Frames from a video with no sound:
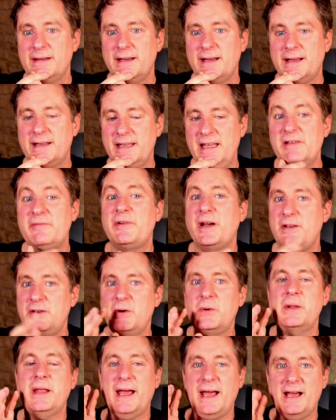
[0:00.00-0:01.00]
If I
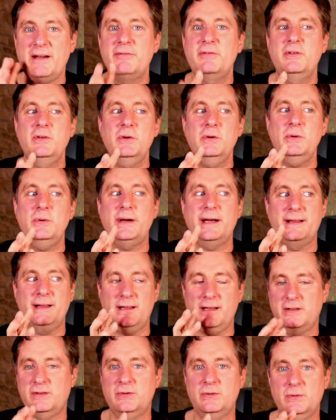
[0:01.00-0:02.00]
don't have to, I'd
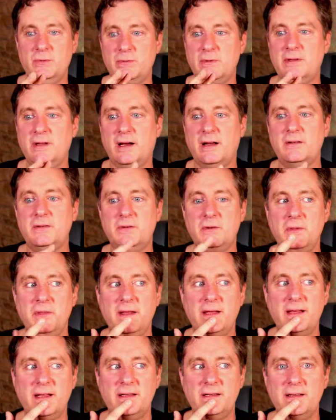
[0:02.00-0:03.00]
like to not do
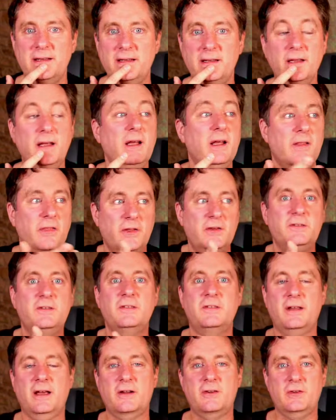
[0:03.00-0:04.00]
that. And this
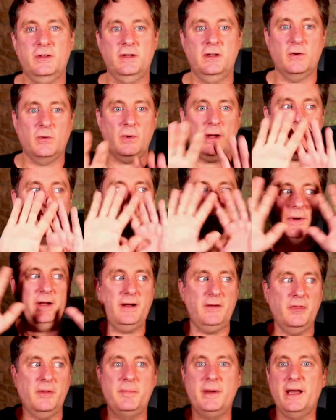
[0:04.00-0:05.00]
is actually going to wrap
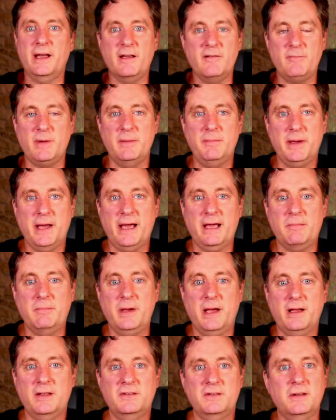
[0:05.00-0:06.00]
around the back of my pack
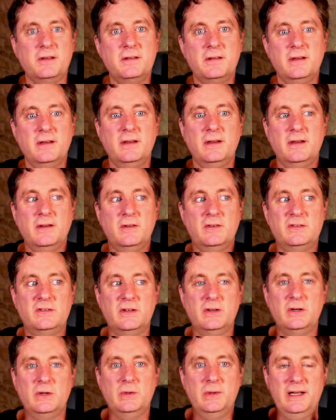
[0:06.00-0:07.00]
basket,
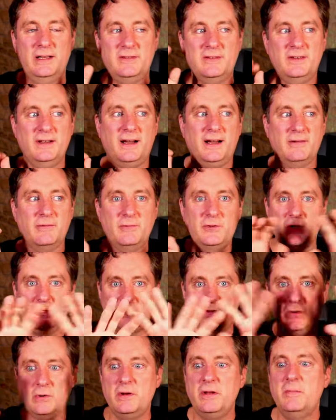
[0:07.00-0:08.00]
so it's not
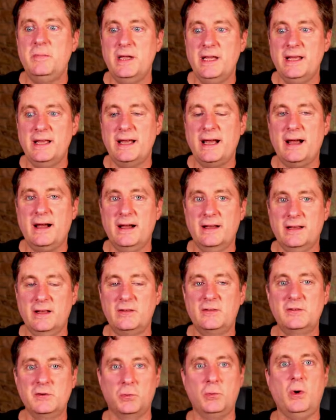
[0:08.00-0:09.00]
just going to be
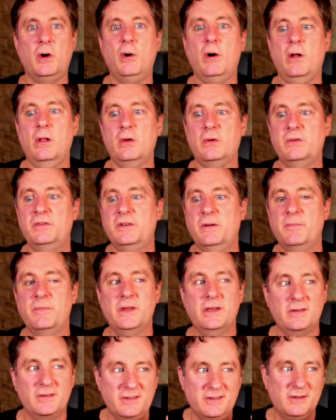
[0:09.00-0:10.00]
against a wall or
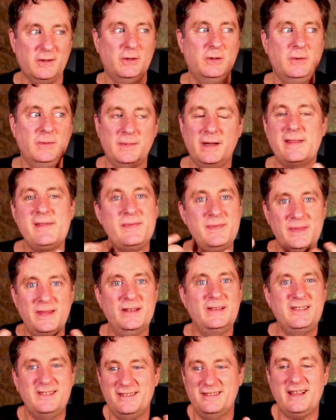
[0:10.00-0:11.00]
something. So
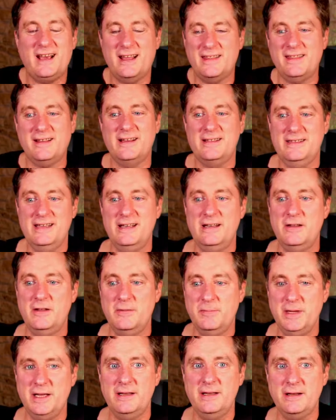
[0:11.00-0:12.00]
this, I thought, needed to
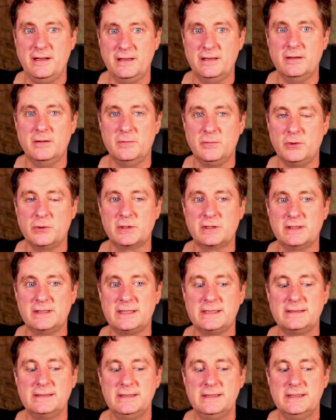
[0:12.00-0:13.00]
be a little
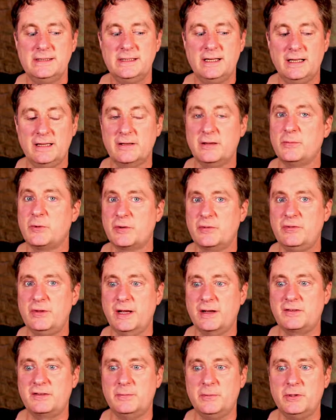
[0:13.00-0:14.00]
more
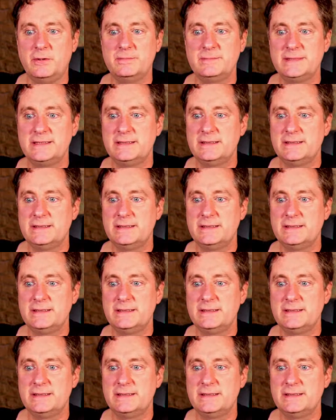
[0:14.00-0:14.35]
flexible.